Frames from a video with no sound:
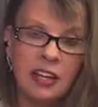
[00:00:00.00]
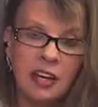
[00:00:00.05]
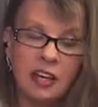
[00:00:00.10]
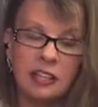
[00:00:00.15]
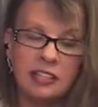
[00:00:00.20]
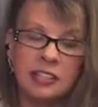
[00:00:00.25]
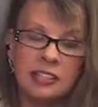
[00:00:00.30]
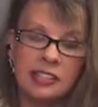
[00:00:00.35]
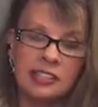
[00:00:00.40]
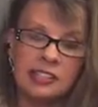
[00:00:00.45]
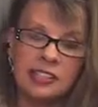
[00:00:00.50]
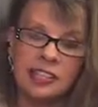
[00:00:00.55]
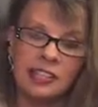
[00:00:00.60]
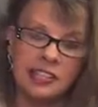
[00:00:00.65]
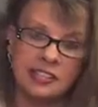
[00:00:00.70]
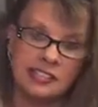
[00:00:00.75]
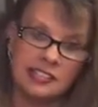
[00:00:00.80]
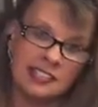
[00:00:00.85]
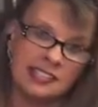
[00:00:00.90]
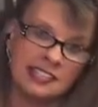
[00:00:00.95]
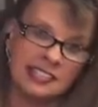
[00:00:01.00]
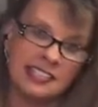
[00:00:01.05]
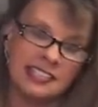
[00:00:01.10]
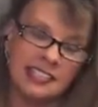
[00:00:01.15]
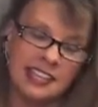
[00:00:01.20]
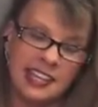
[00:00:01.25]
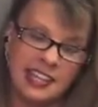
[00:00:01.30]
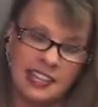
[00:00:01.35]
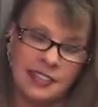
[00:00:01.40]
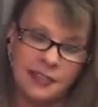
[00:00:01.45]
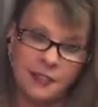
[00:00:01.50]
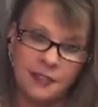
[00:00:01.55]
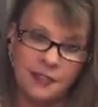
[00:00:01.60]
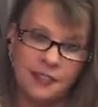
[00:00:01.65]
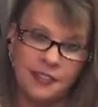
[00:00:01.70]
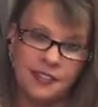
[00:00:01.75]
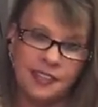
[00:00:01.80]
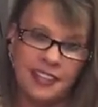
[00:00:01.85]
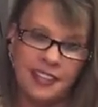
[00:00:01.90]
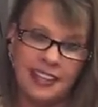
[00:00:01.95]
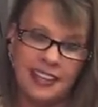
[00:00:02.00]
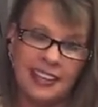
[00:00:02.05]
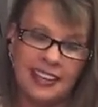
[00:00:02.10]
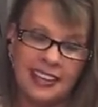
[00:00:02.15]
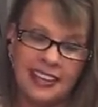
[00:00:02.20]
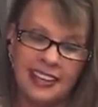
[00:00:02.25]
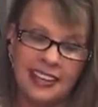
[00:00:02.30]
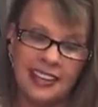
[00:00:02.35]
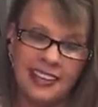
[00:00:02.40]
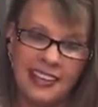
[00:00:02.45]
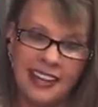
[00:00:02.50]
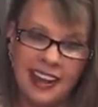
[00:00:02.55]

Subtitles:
guys are staying safe and